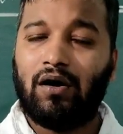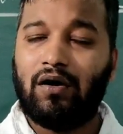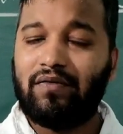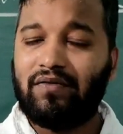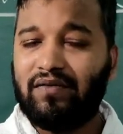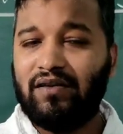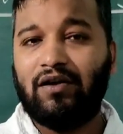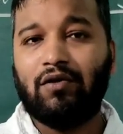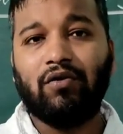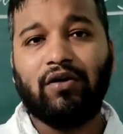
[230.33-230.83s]

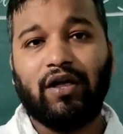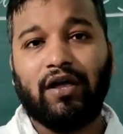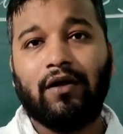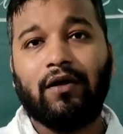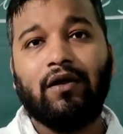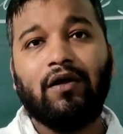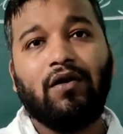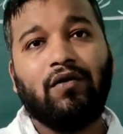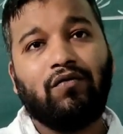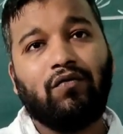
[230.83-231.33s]
see, okay.
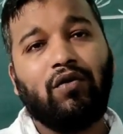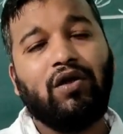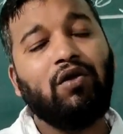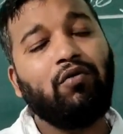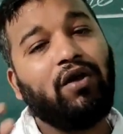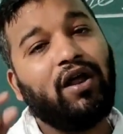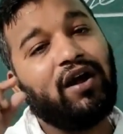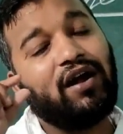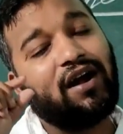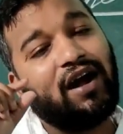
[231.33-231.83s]
So you
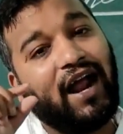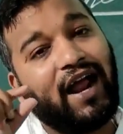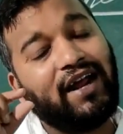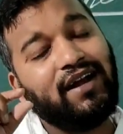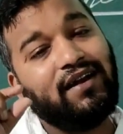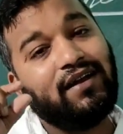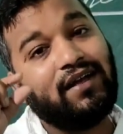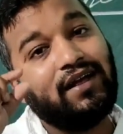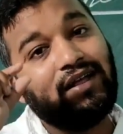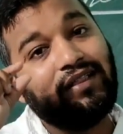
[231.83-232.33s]
can
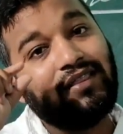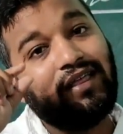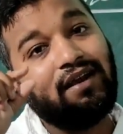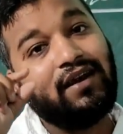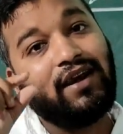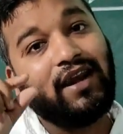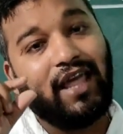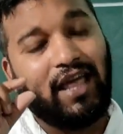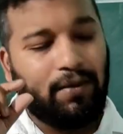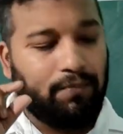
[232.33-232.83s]
write the
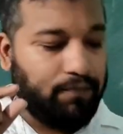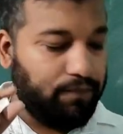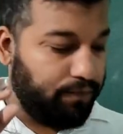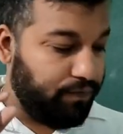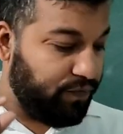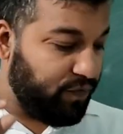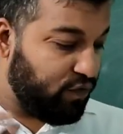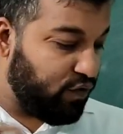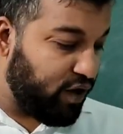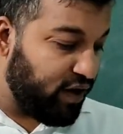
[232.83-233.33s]

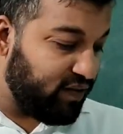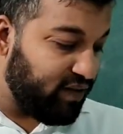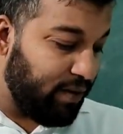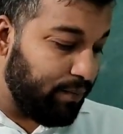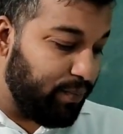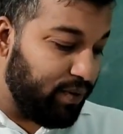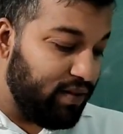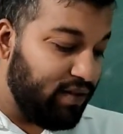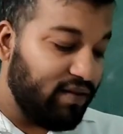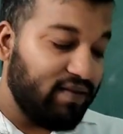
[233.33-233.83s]
name. For
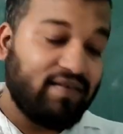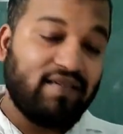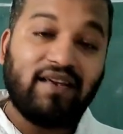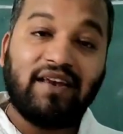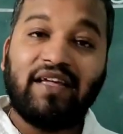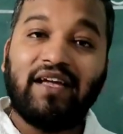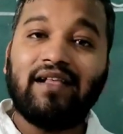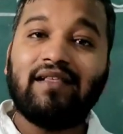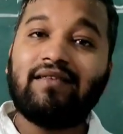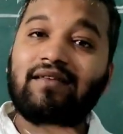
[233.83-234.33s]
example,
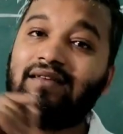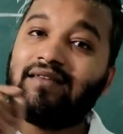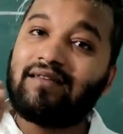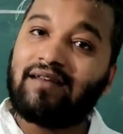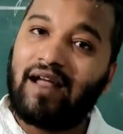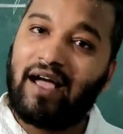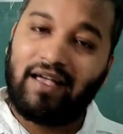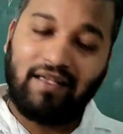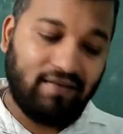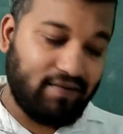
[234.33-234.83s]
cereals is
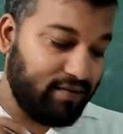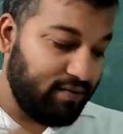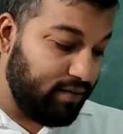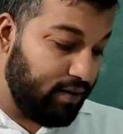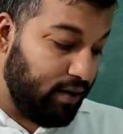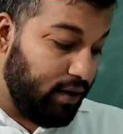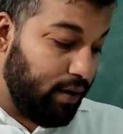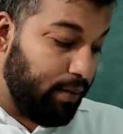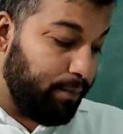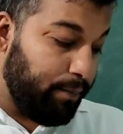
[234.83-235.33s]
rice,
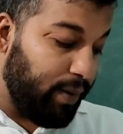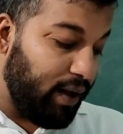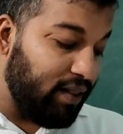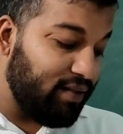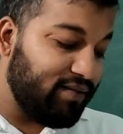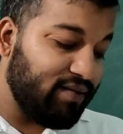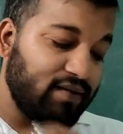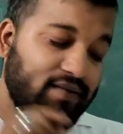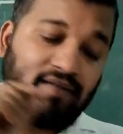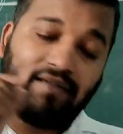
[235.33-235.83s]

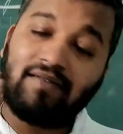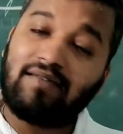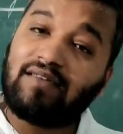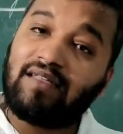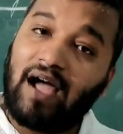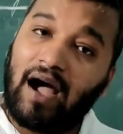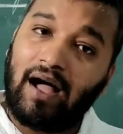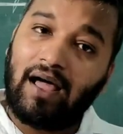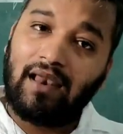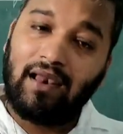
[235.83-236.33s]
pulses is
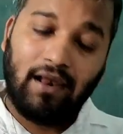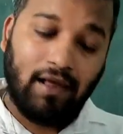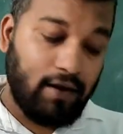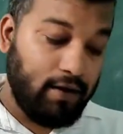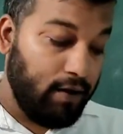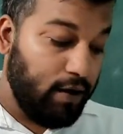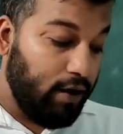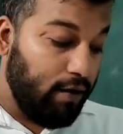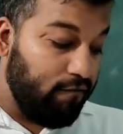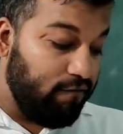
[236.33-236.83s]
dal,
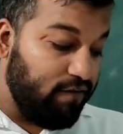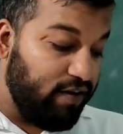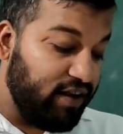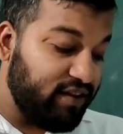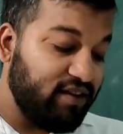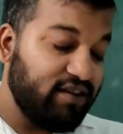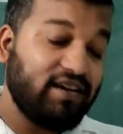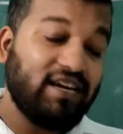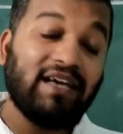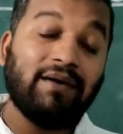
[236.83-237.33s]

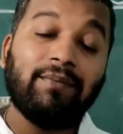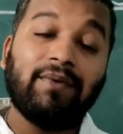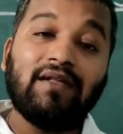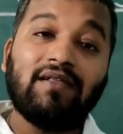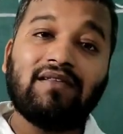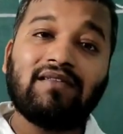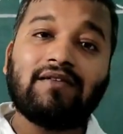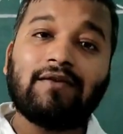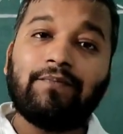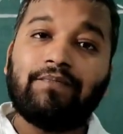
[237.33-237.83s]

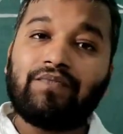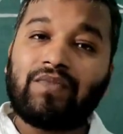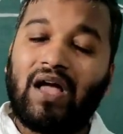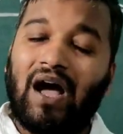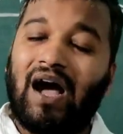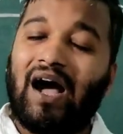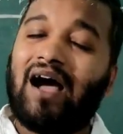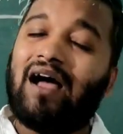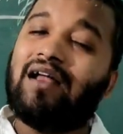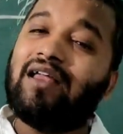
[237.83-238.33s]
vegetables
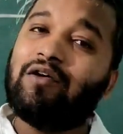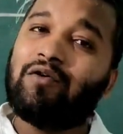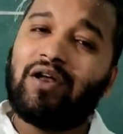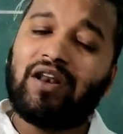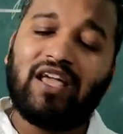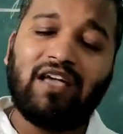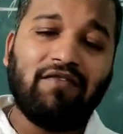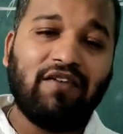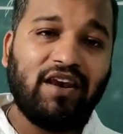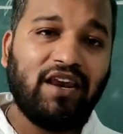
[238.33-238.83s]
you
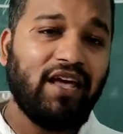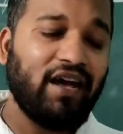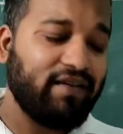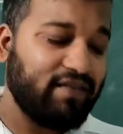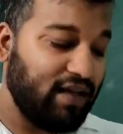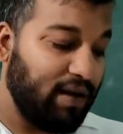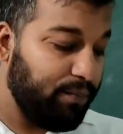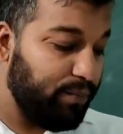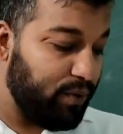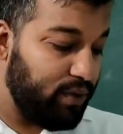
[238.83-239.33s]
can give any
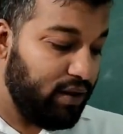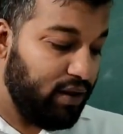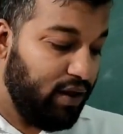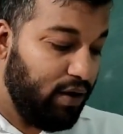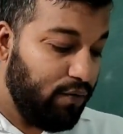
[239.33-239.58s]
example,